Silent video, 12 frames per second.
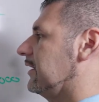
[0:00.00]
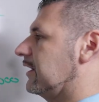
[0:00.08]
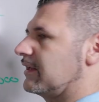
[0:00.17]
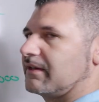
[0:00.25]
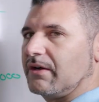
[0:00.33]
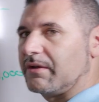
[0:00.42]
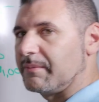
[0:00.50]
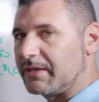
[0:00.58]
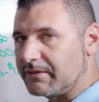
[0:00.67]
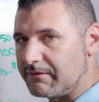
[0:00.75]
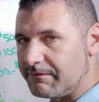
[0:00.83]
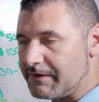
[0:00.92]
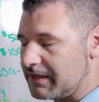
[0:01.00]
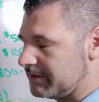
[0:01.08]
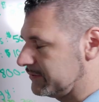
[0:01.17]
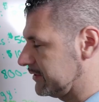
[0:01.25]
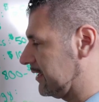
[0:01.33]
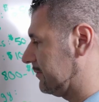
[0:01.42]
and it automatically
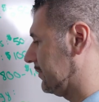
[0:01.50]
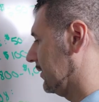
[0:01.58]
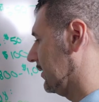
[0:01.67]
follows up.